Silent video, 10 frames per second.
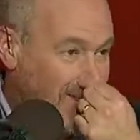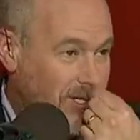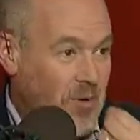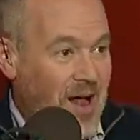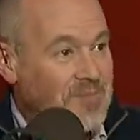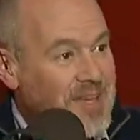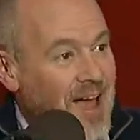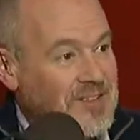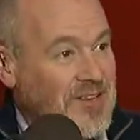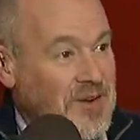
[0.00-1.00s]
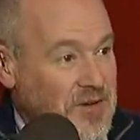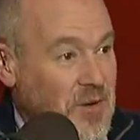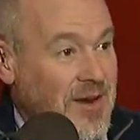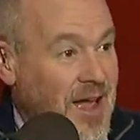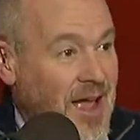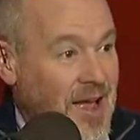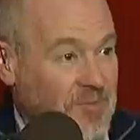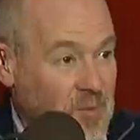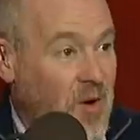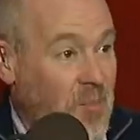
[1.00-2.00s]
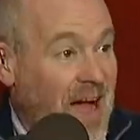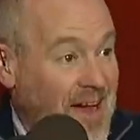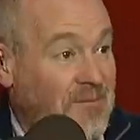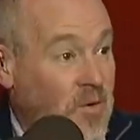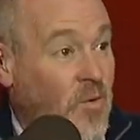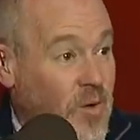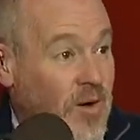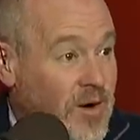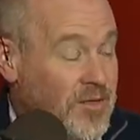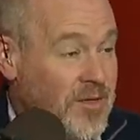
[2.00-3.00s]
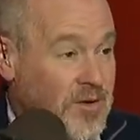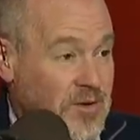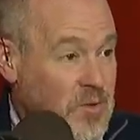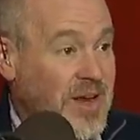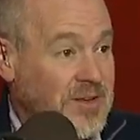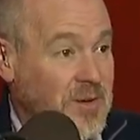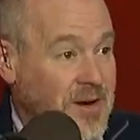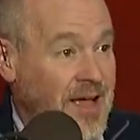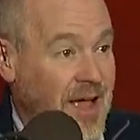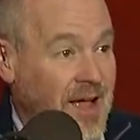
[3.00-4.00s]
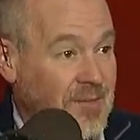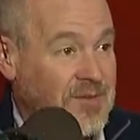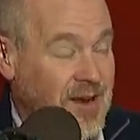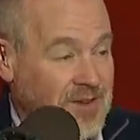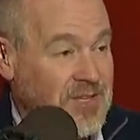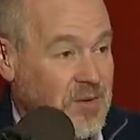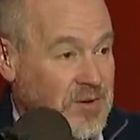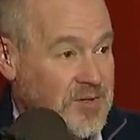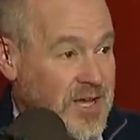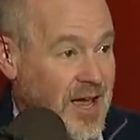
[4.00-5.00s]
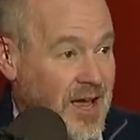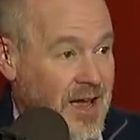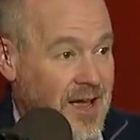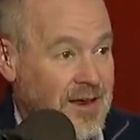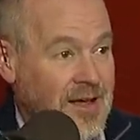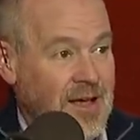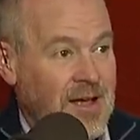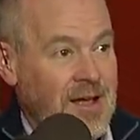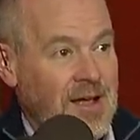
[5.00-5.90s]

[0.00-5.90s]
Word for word: So when I'm texting you during games and we're going back and forth and you're tweeting during games and I see what you're saying. Yep